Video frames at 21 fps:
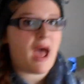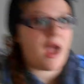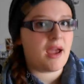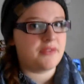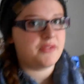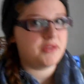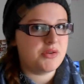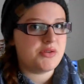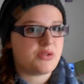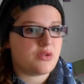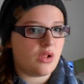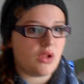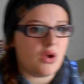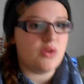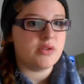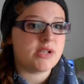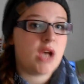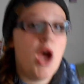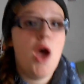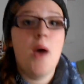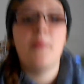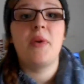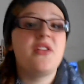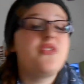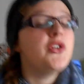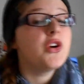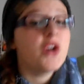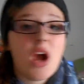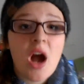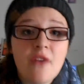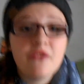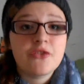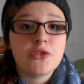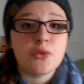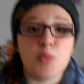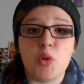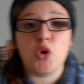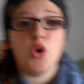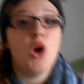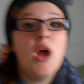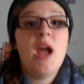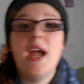pack those clothes. But if you're
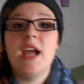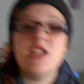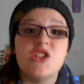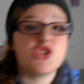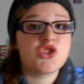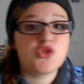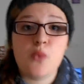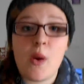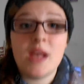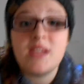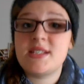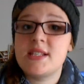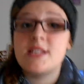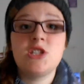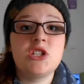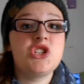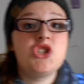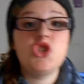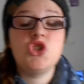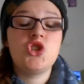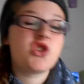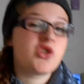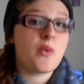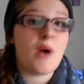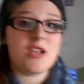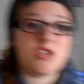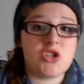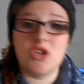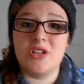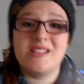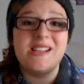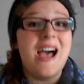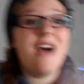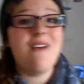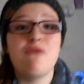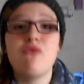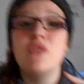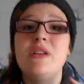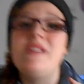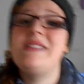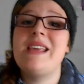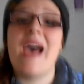comfortable in sweats and sweatshirts
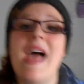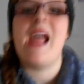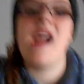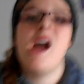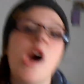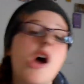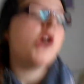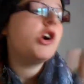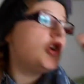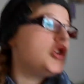every day,